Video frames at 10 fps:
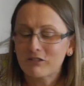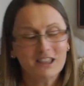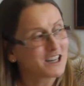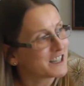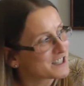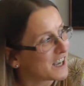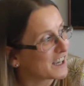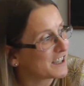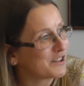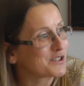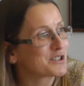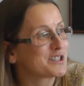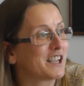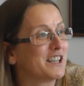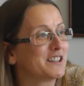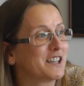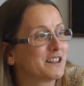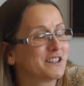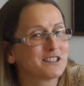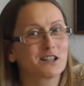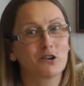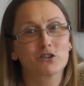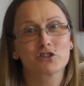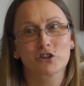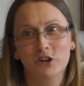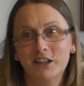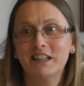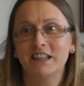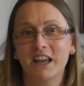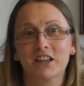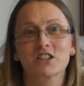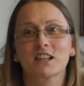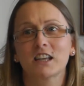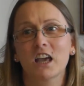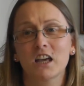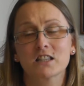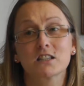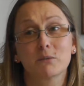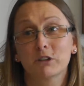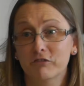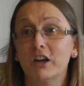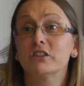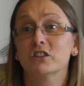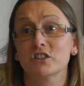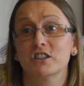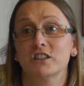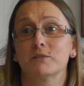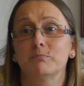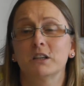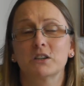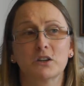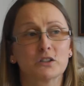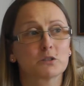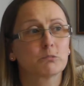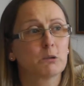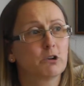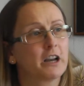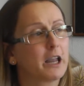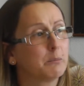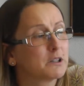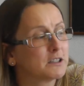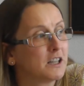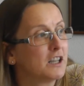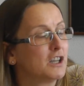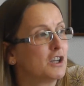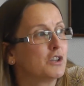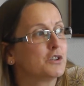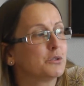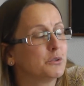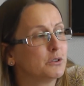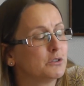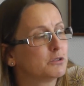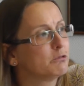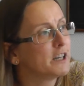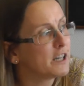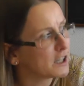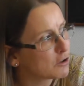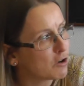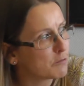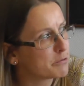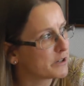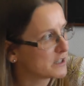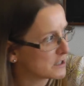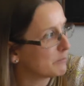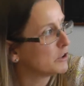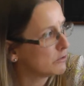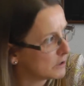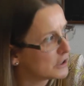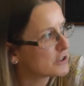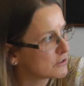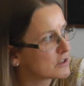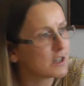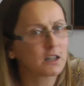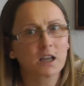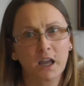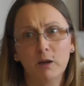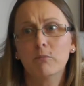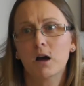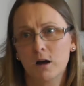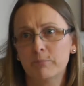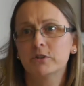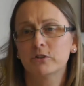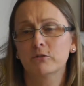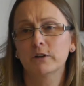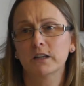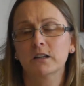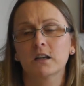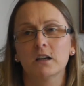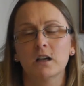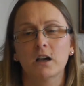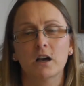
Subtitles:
Nevertheless, I can also say that this long journey actually had some advantages, because we were able to really incorporate some new issues that came up during